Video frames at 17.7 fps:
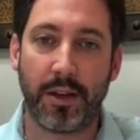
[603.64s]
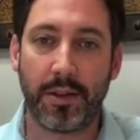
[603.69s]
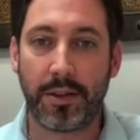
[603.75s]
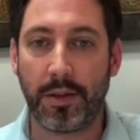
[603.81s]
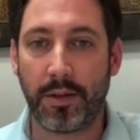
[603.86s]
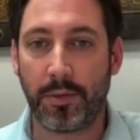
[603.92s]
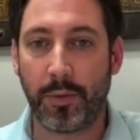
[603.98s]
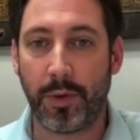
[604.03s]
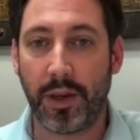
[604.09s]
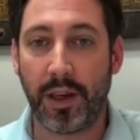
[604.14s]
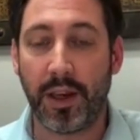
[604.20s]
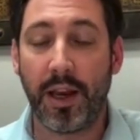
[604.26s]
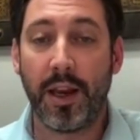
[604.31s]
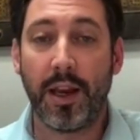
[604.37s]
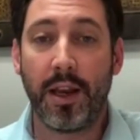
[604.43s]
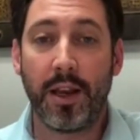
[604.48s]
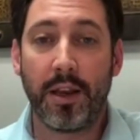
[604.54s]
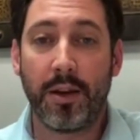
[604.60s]
cells that we
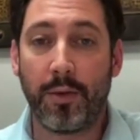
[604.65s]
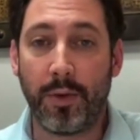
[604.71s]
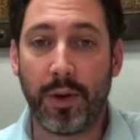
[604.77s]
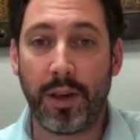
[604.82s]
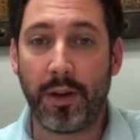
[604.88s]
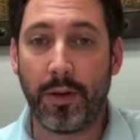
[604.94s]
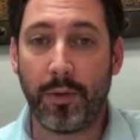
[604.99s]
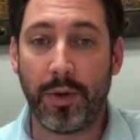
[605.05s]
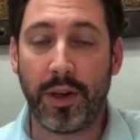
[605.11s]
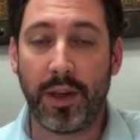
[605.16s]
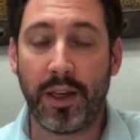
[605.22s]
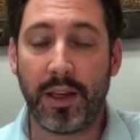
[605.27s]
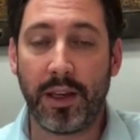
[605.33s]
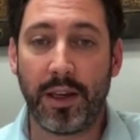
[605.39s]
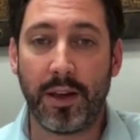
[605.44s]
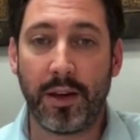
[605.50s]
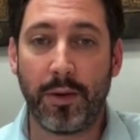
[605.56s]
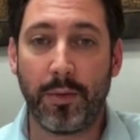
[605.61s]

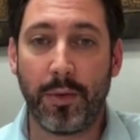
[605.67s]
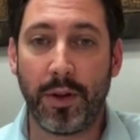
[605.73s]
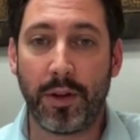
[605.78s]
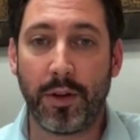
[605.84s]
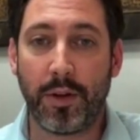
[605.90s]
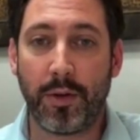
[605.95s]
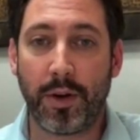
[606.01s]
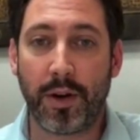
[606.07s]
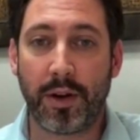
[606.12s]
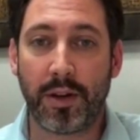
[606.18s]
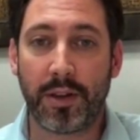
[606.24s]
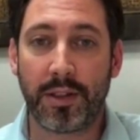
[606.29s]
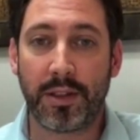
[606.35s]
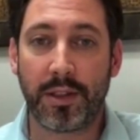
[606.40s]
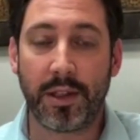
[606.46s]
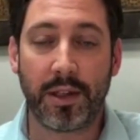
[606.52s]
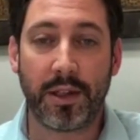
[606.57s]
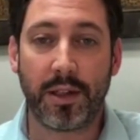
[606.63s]
we know
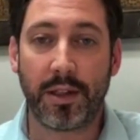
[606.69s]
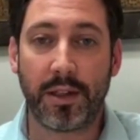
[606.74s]
as